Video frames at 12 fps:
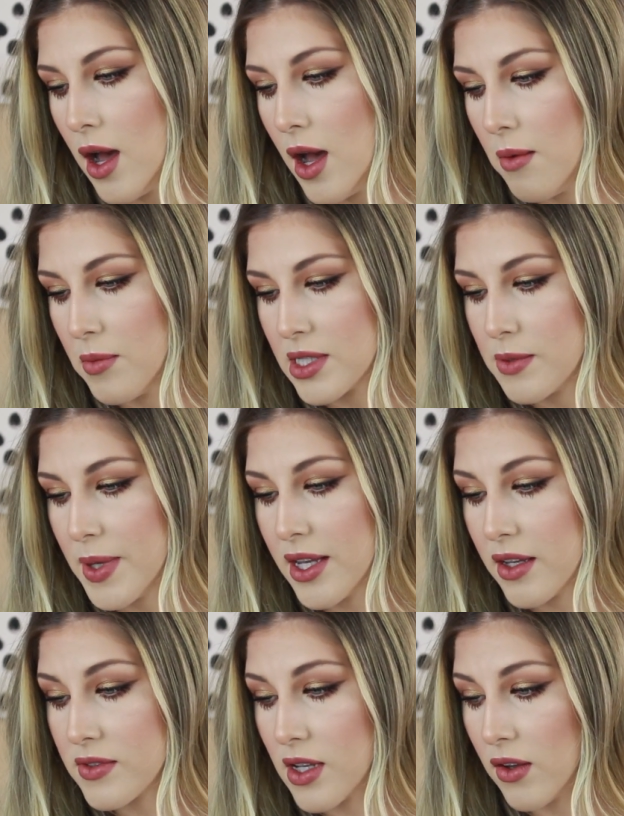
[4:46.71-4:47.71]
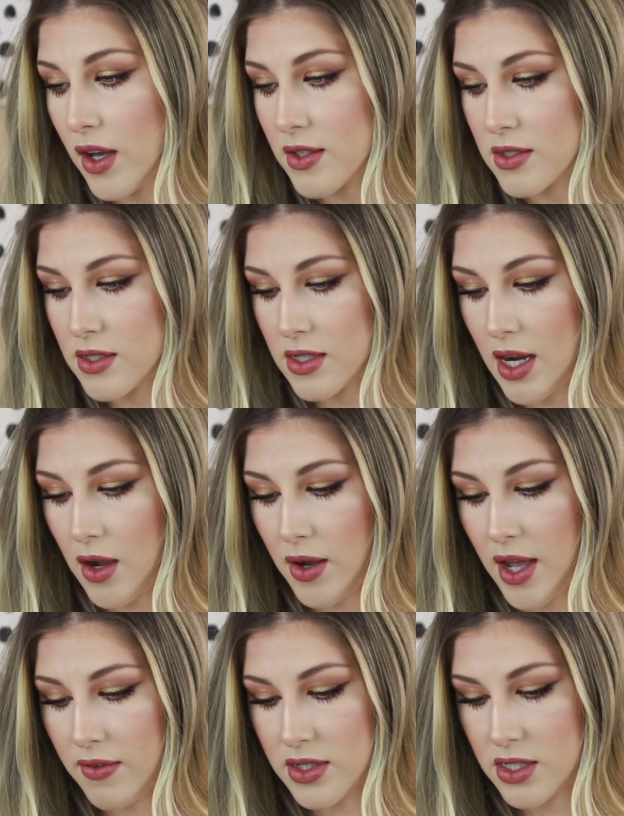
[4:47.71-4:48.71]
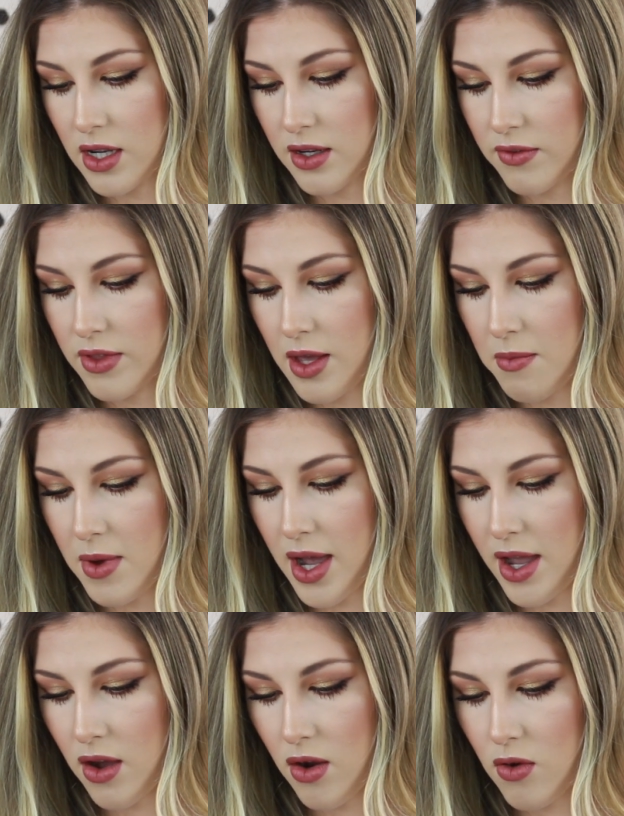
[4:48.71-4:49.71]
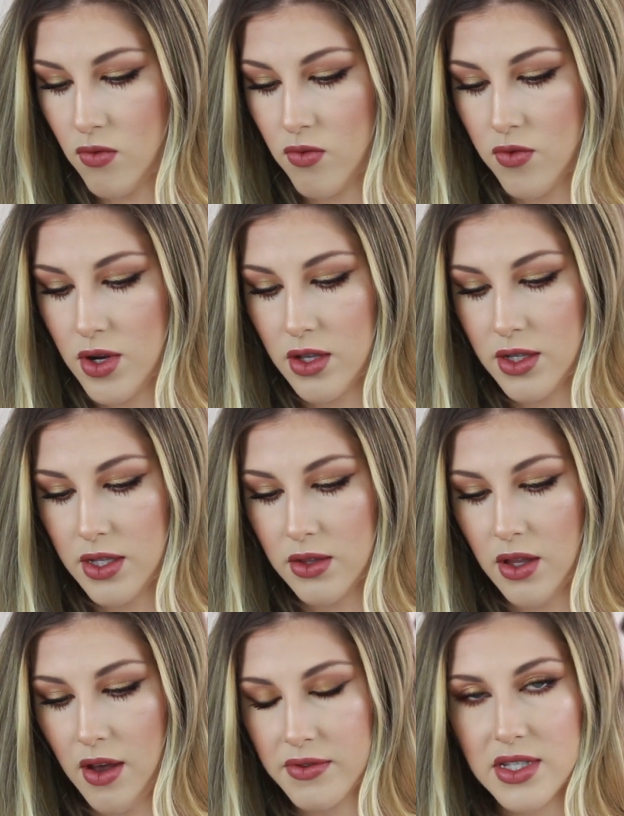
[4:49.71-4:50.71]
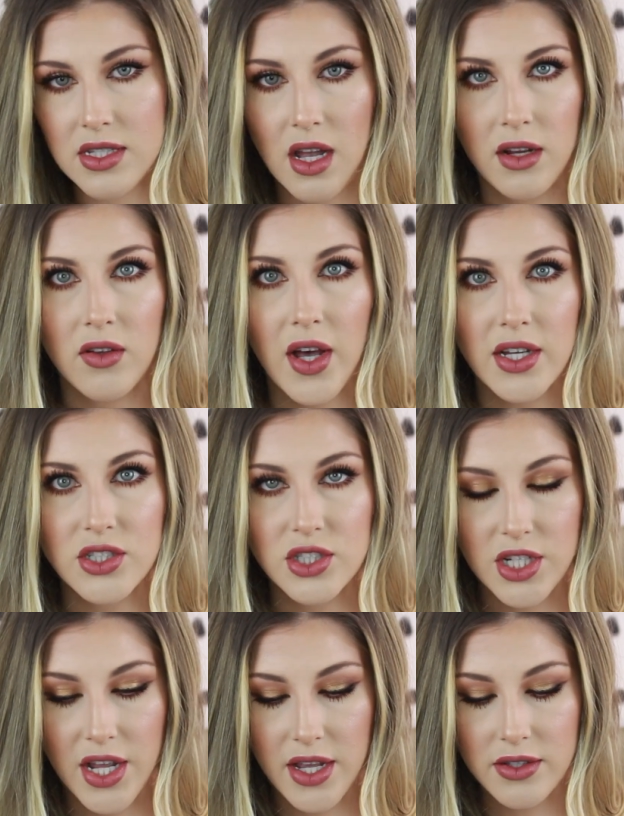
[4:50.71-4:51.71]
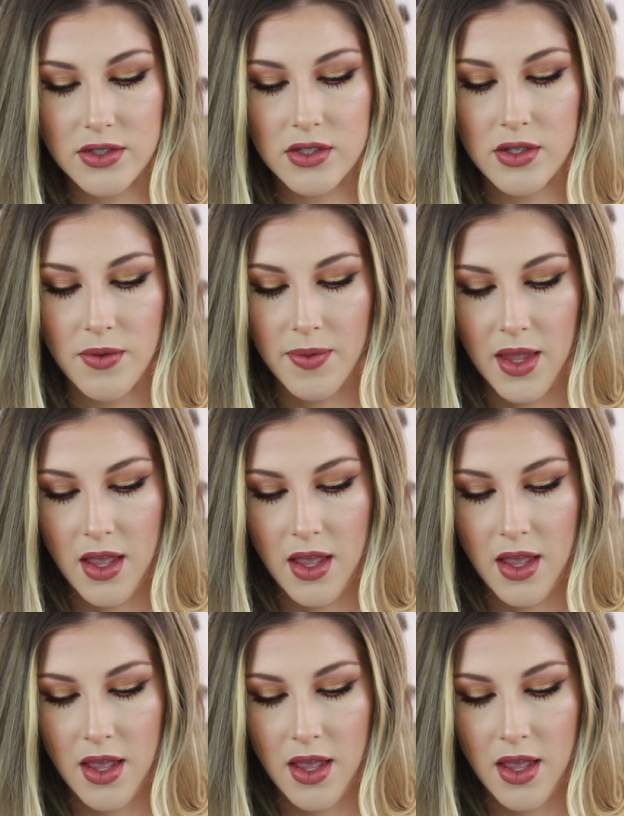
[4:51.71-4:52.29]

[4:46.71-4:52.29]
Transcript: Um, but speaking of sunglasses and how I have a ton of them, I really love sunglass chains.